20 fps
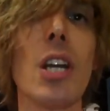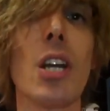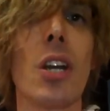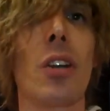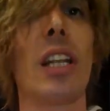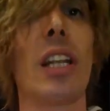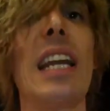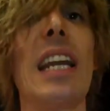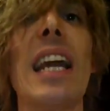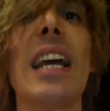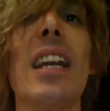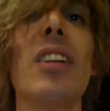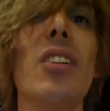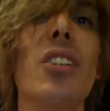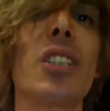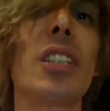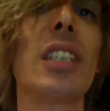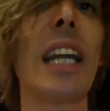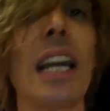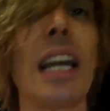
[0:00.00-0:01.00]
or they can't
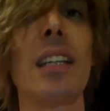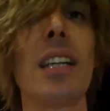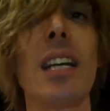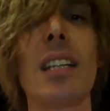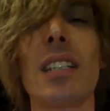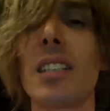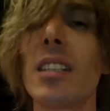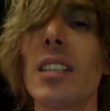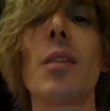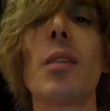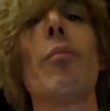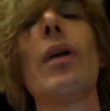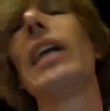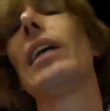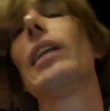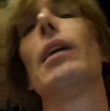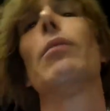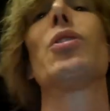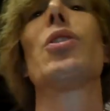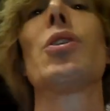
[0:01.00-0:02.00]
understand us doesn't
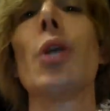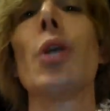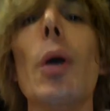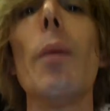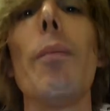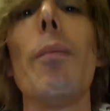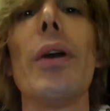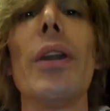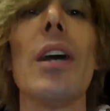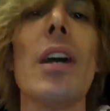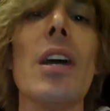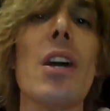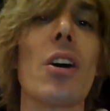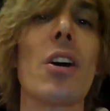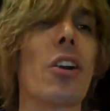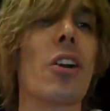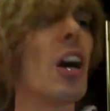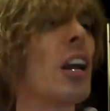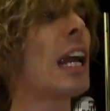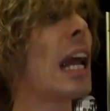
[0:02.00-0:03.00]
make them
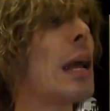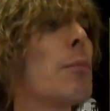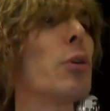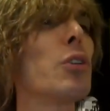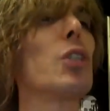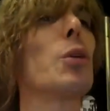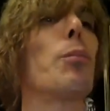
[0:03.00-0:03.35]
stupid or unable